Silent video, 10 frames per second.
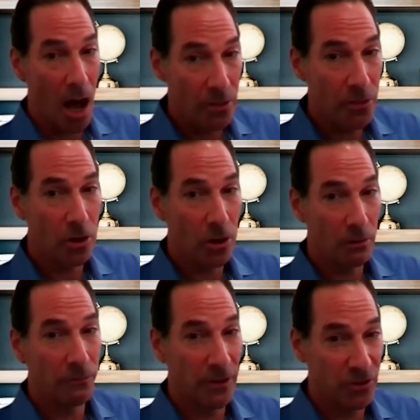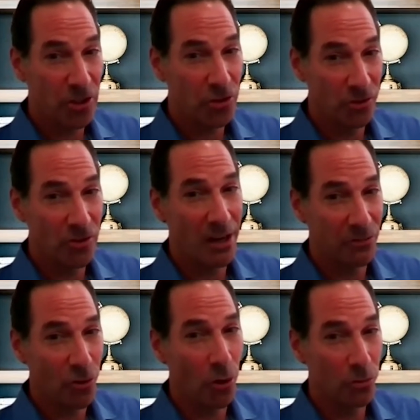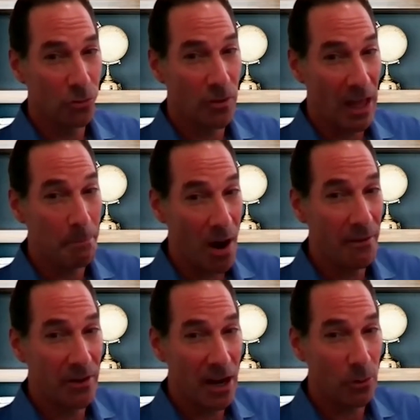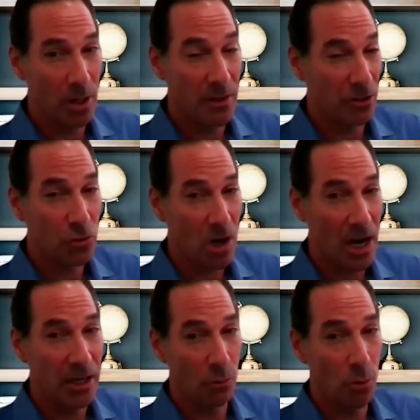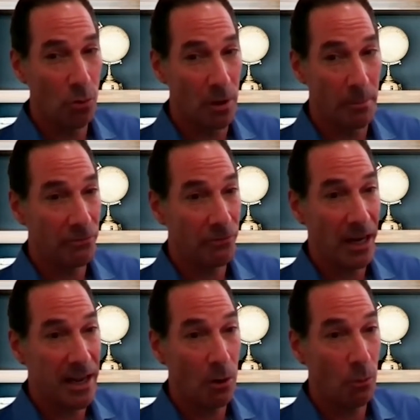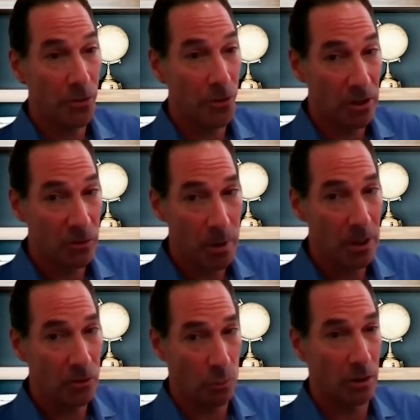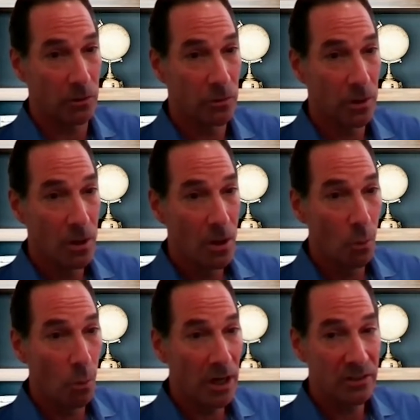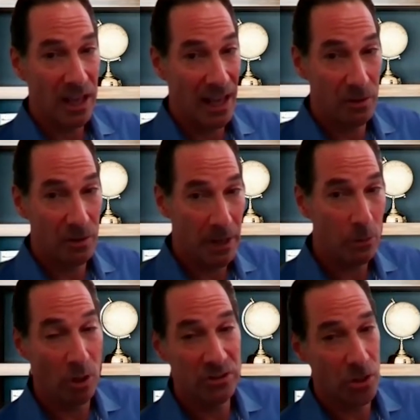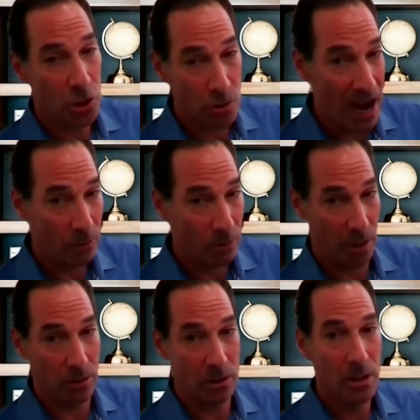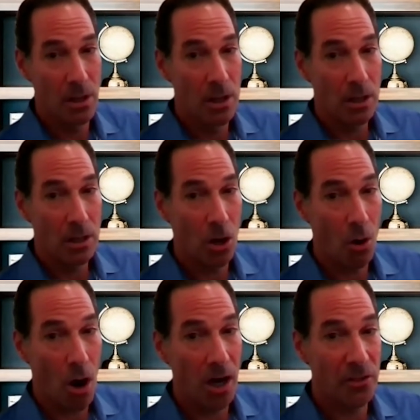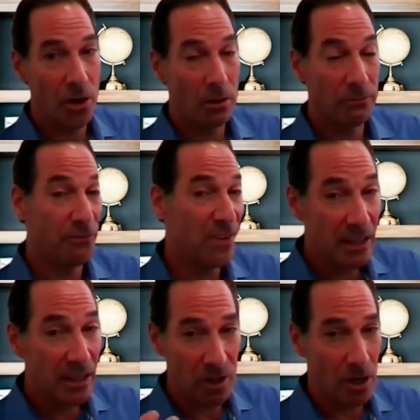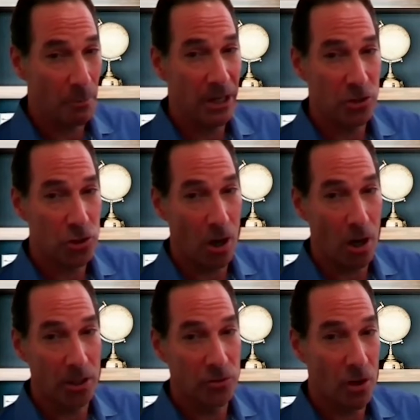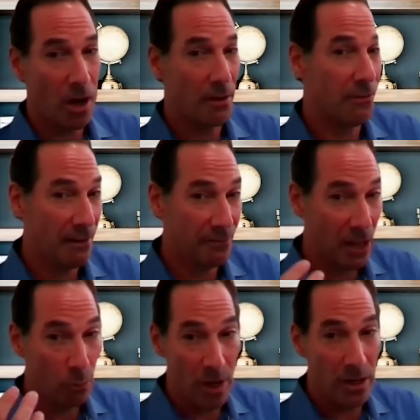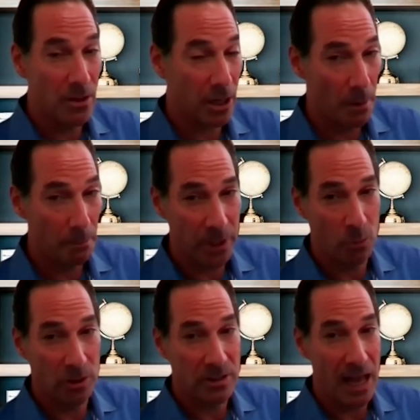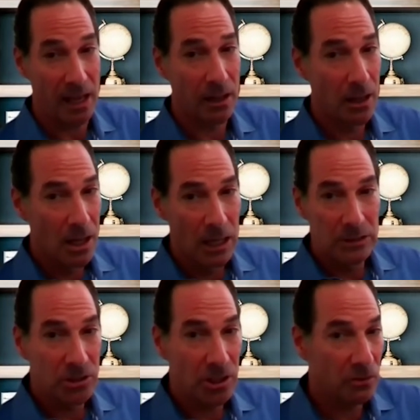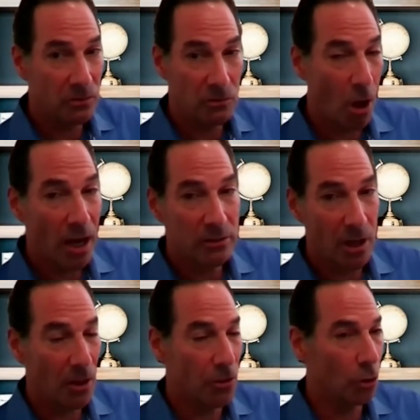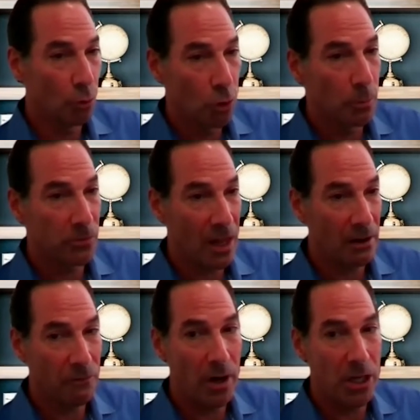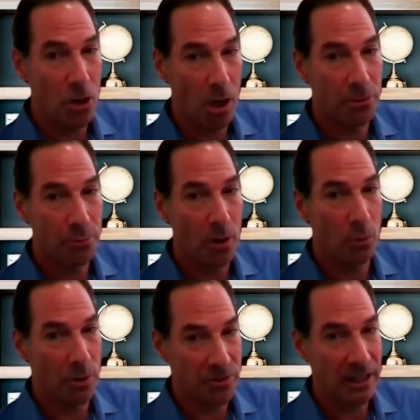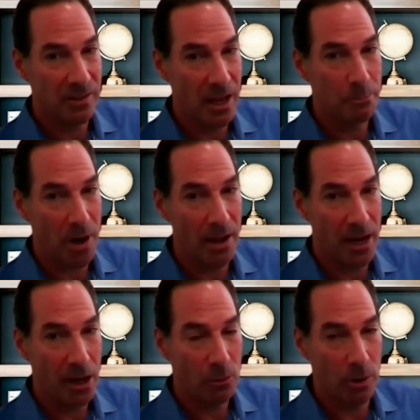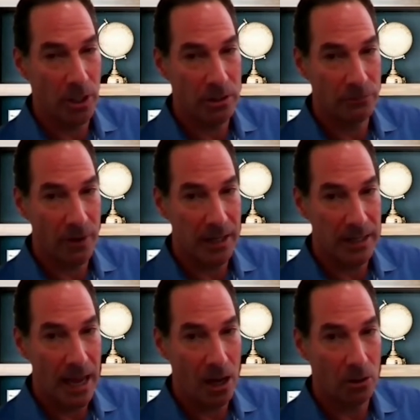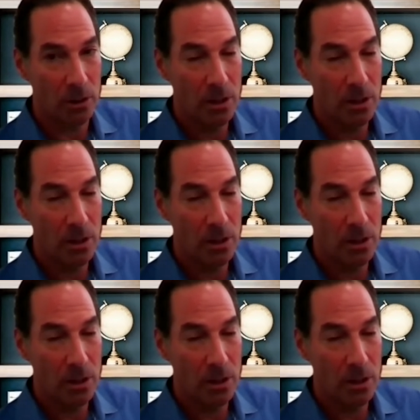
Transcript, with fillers: other physicians that have sold to that private equity that's trying to woo them and find out what their experience was what is, has it been? What's the track record? You know, are there fees that are being charged? Have they ridden the company with debt? Just talk to other groups that have already gone through it with that same private equity to find out.